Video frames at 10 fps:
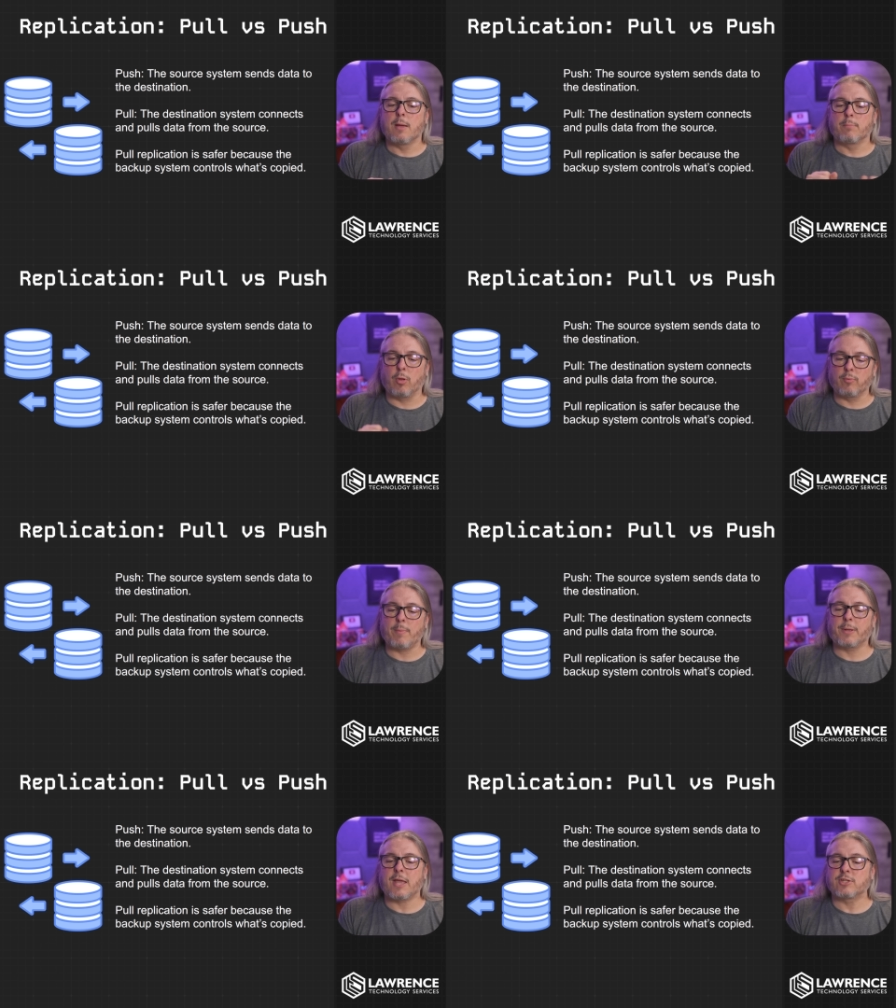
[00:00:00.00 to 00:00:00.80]
Poll
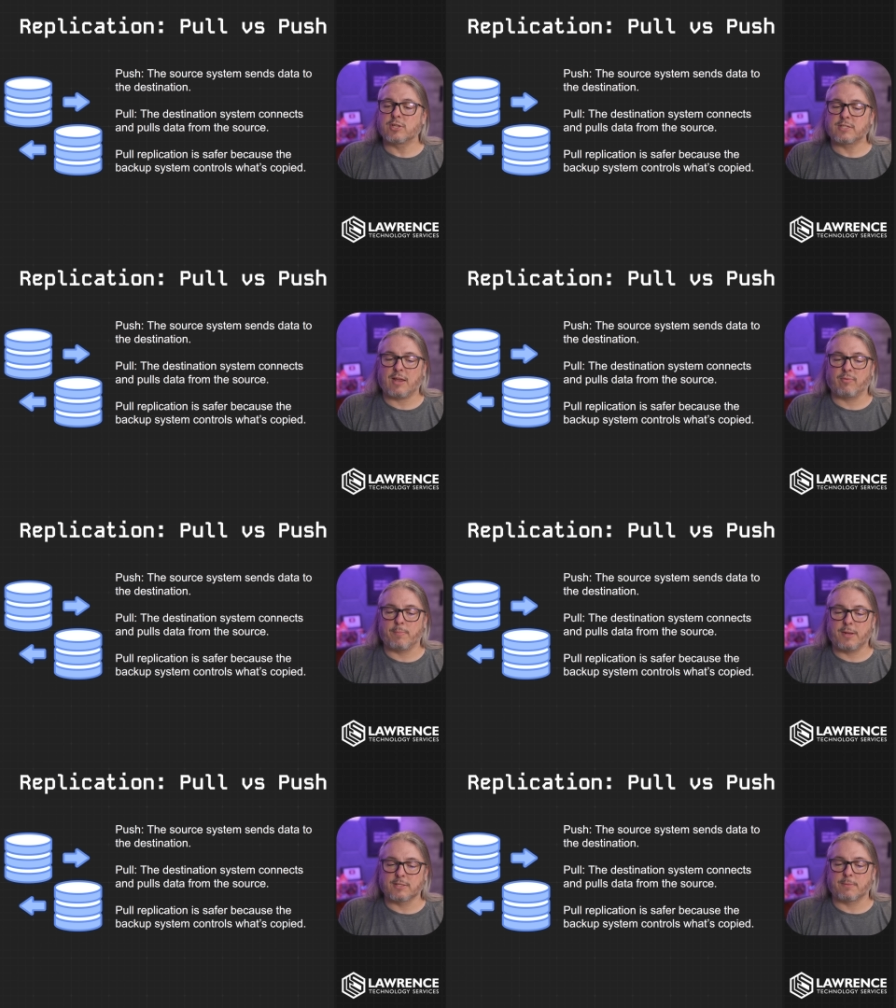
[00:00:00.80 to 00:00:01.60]
replication is safer
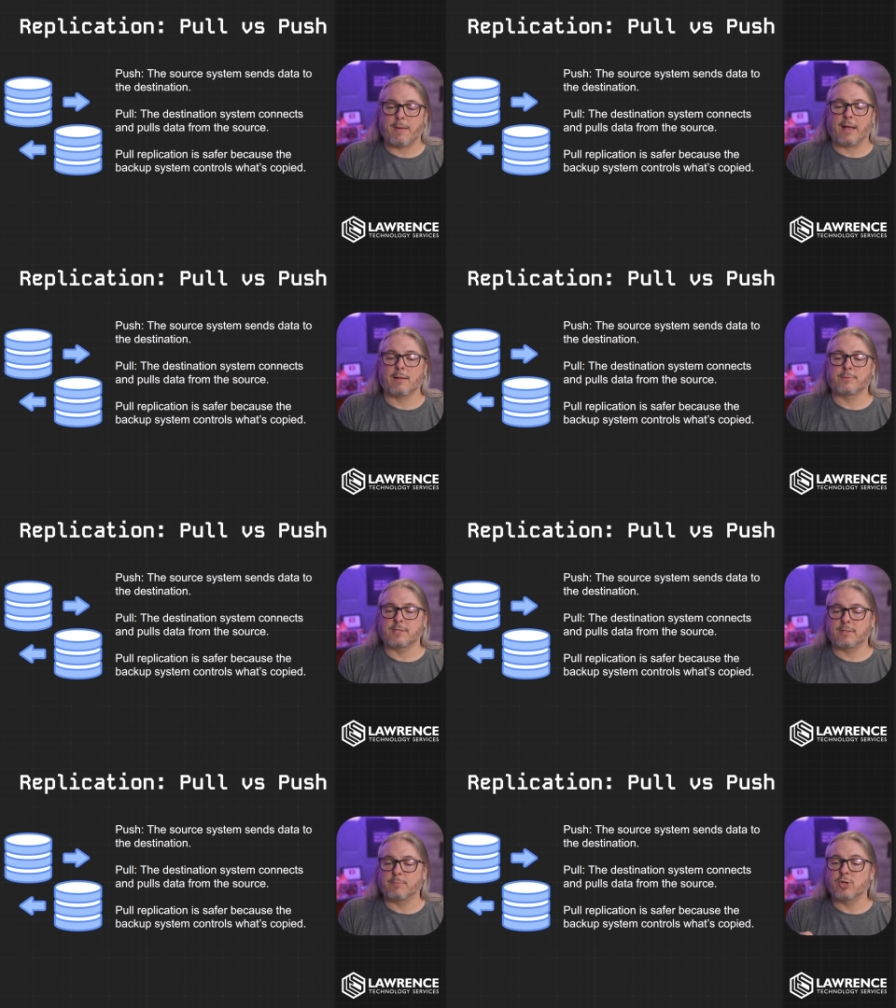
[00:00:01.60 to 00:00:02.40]
because the backup
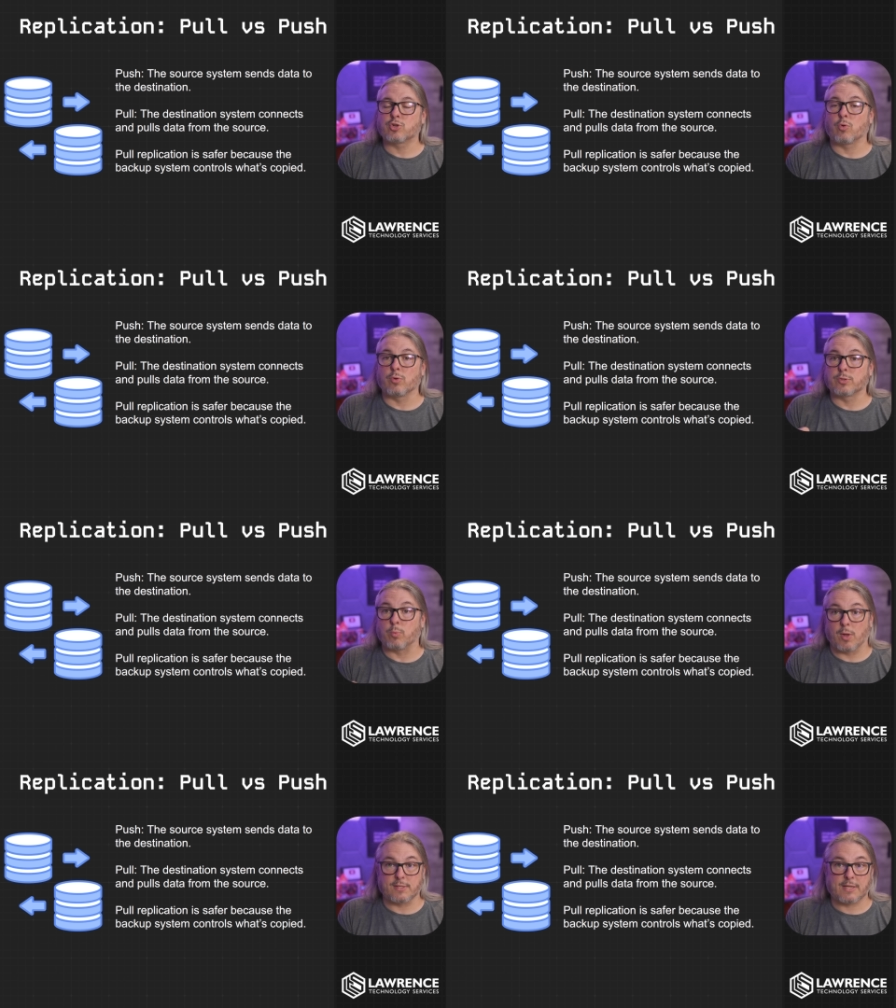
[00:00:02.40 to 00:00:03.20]
system controls
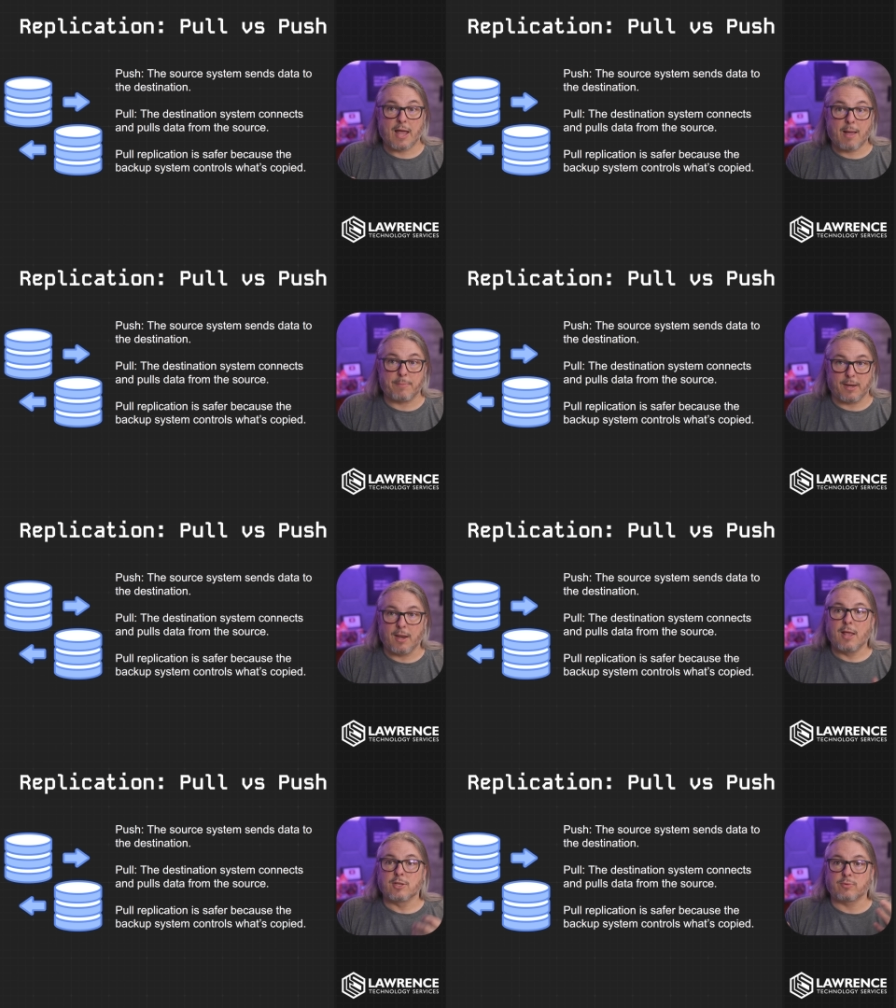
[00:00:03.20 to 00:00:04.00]
what's copied.
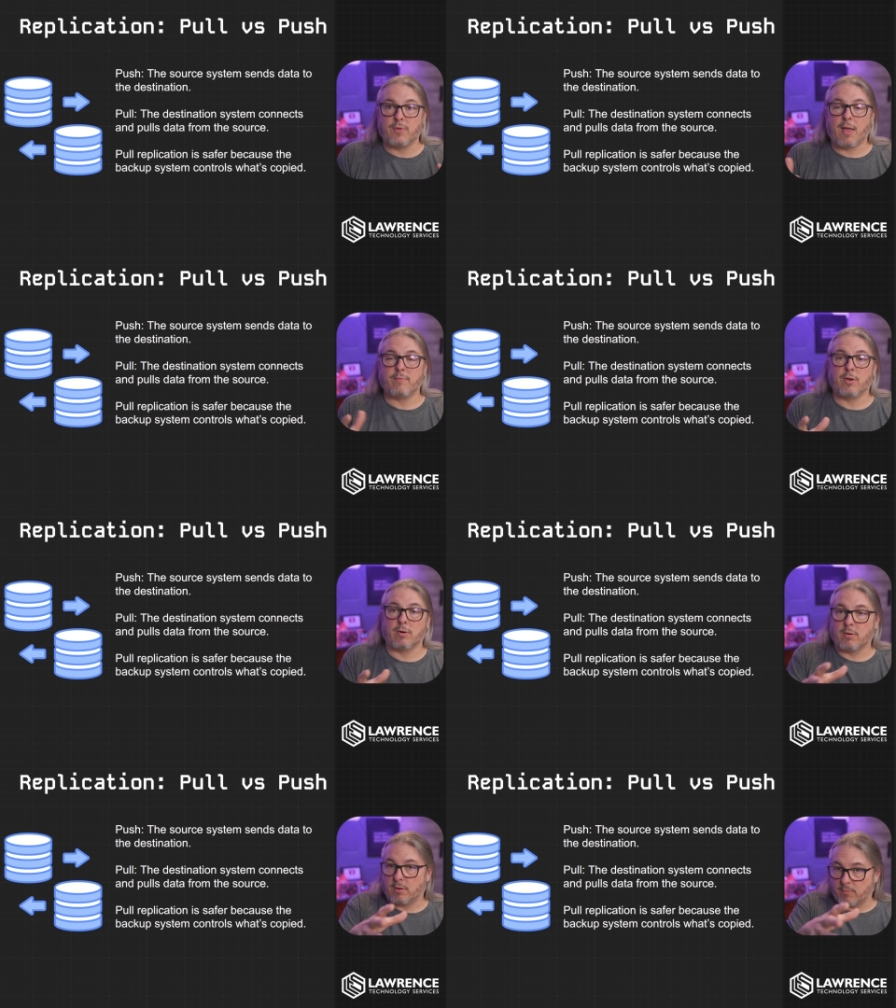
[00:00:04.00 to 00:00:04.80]
So if you have
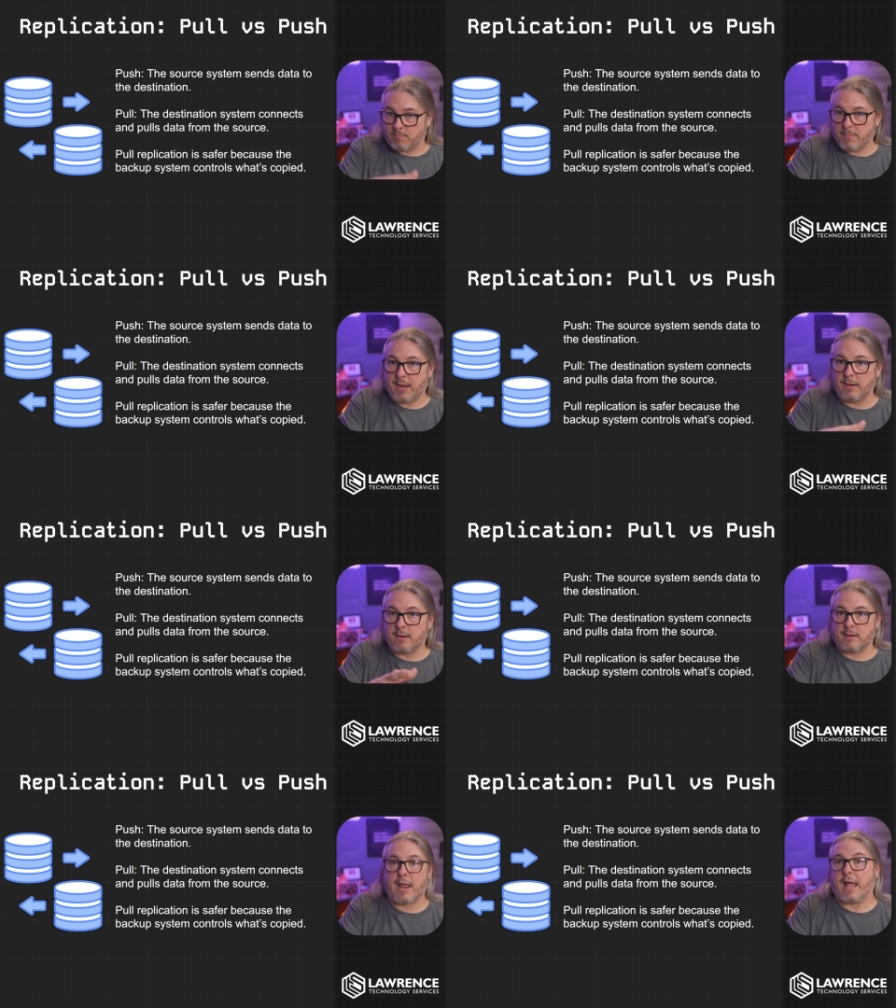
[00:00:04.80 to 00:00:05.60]
your main
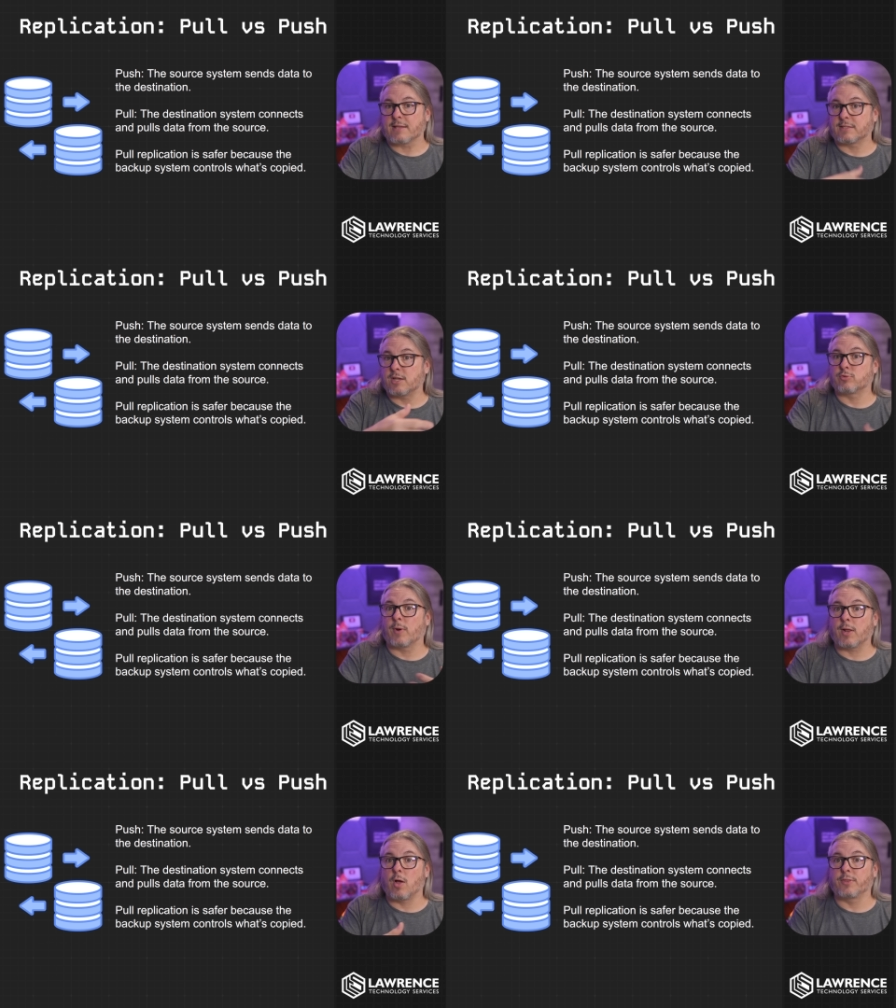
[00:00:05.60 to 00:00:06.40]
NAS and it's
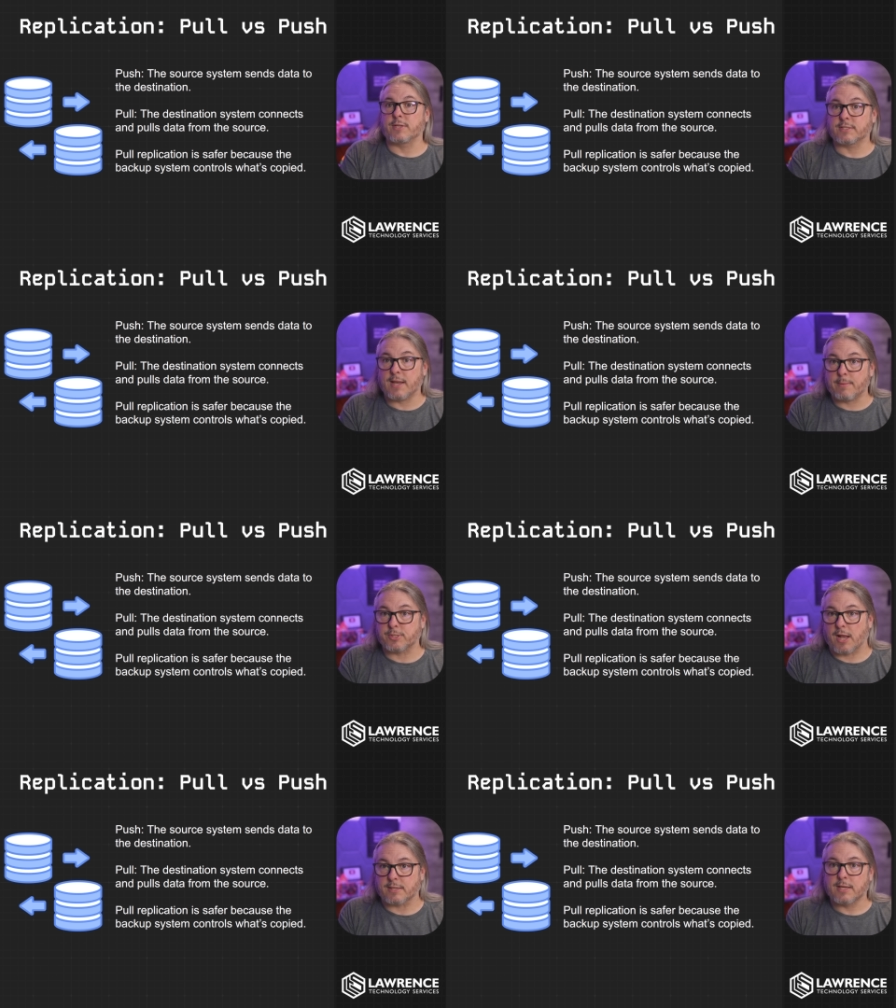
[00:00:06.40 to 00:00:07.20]
running all these
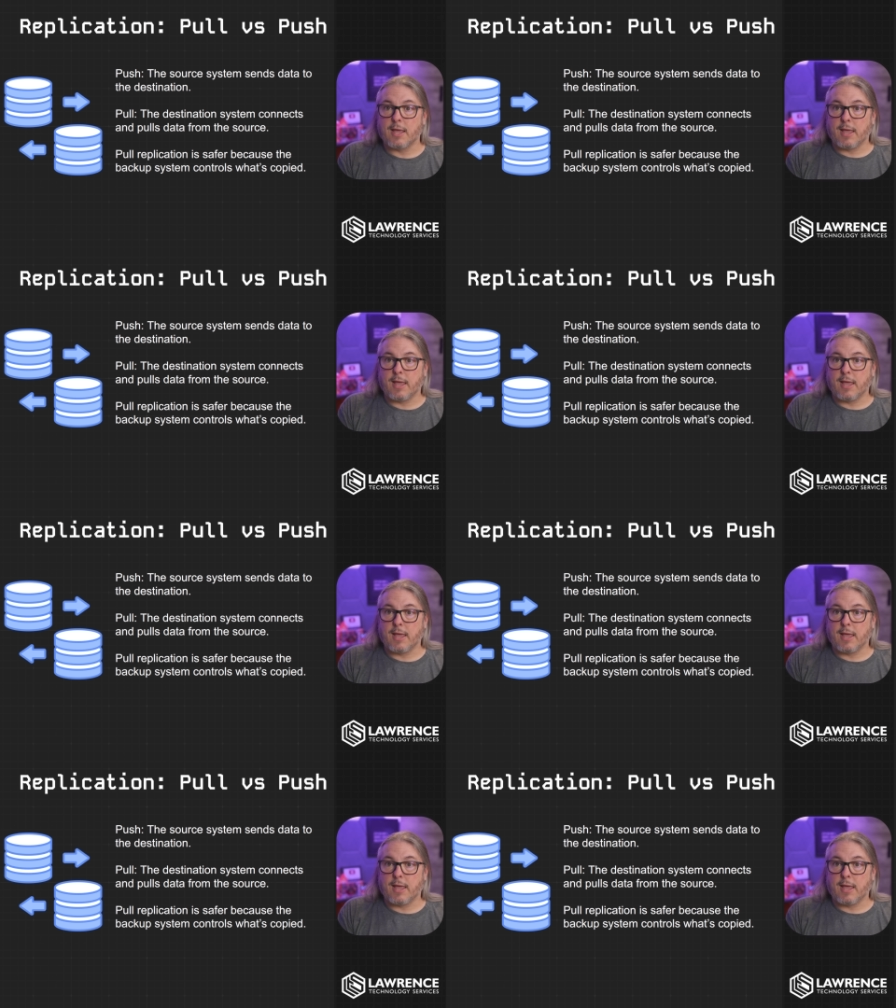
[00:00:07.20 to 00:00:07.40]
snapshots